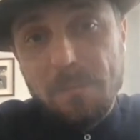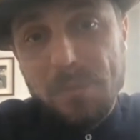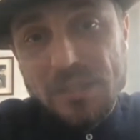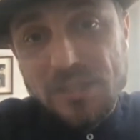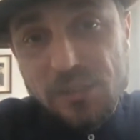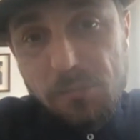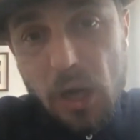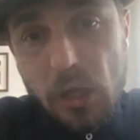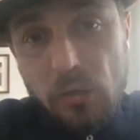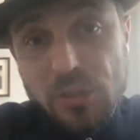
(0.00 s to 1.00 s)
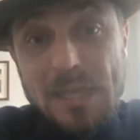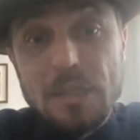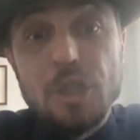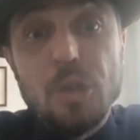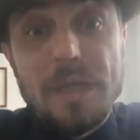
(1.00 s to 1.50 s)
the business models,
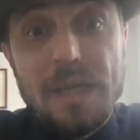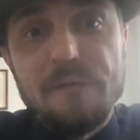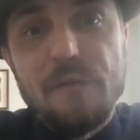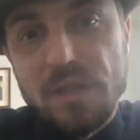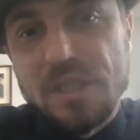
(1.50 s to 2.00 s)
and doing it for the